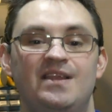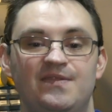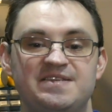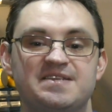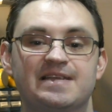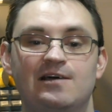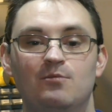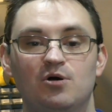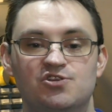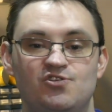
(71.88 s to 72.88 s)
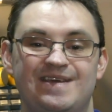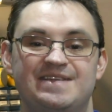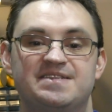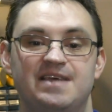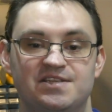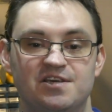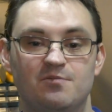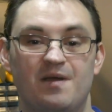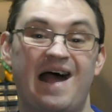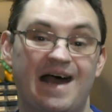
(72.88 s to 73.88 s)
This is a little more tricky to set
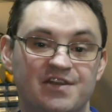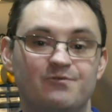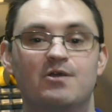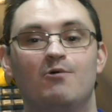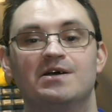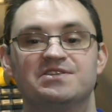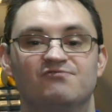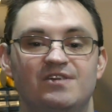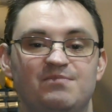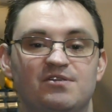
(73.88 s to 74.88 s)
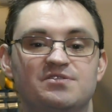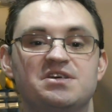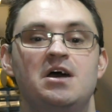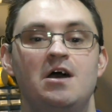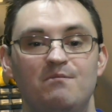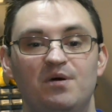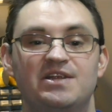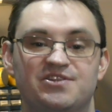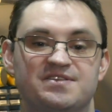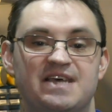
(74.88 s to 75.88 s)
up and requires a reboot, but
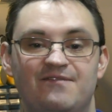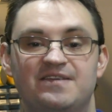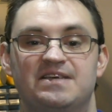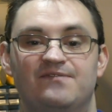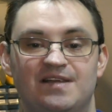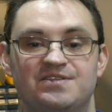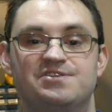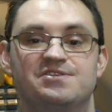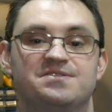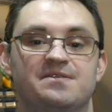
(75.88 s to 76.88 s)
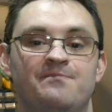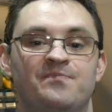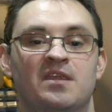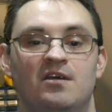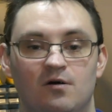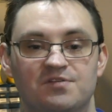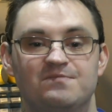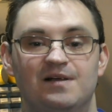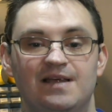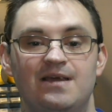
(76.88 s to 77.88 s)
it does have its advantages.
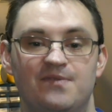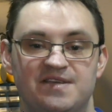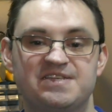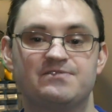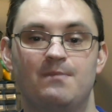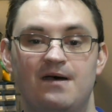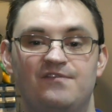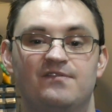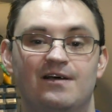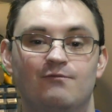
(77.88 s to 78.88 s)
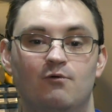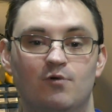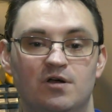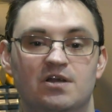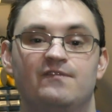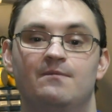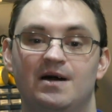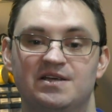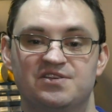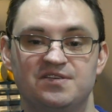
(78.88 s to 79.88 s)
Ultimately, this is the method that will work for
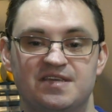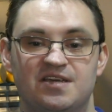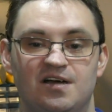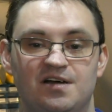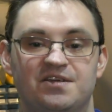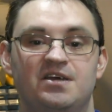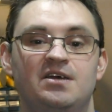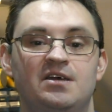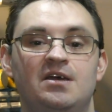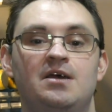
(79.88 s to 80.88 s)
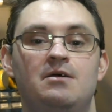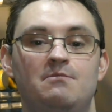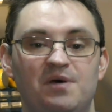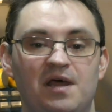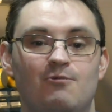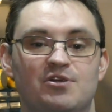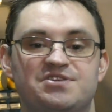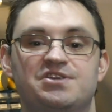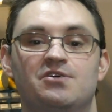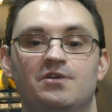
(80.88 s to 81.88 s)
my SCSI card, but I want
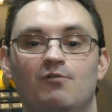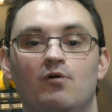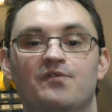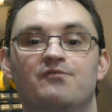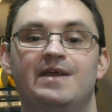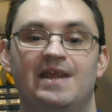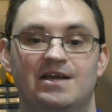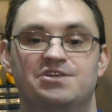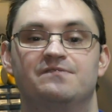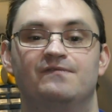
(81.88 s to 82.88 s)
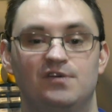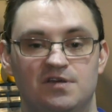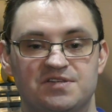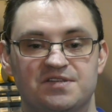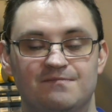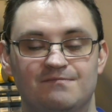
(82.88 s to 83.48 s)
to show you all three in action first.